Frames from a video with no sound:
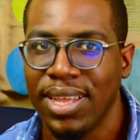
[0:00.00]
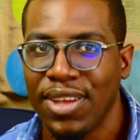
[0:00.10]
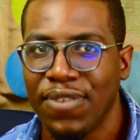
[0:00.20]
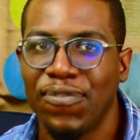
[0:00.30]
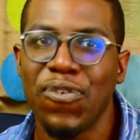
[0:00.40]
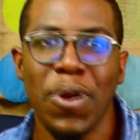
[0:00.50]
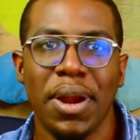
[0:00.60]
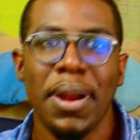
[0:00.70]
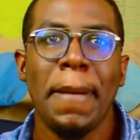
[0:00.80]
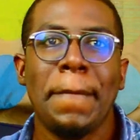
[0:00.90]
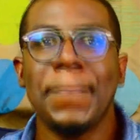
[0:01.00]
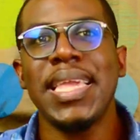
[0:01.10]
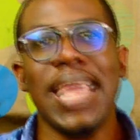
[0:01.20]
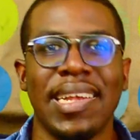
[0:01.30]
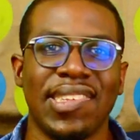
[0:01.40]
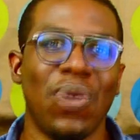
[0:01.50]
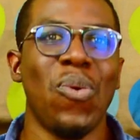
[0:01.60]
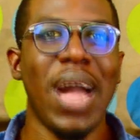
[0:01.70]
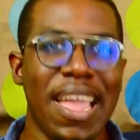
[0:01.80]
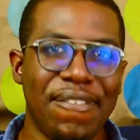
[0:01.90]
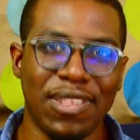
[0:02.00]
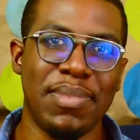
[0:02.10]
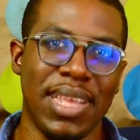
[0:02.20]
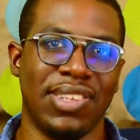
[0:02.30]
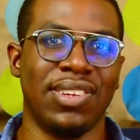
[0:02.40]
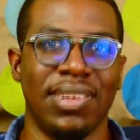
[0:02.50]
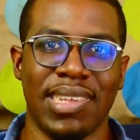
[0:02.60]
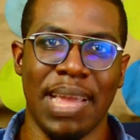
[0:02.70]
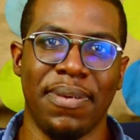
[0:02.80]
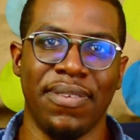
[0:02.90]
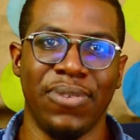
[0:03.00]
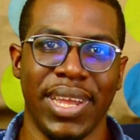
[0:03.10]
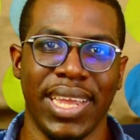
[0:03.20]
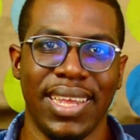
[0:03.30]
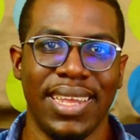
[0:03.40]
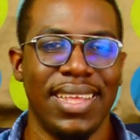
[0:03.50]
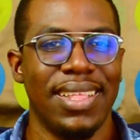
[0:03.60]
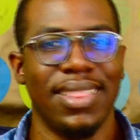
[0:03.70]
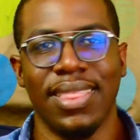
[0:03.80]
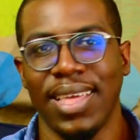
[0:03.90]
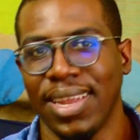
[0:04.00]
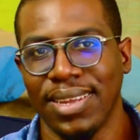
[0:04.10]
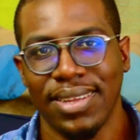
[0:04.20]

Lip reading: for me as a wife to be a certain type of way, then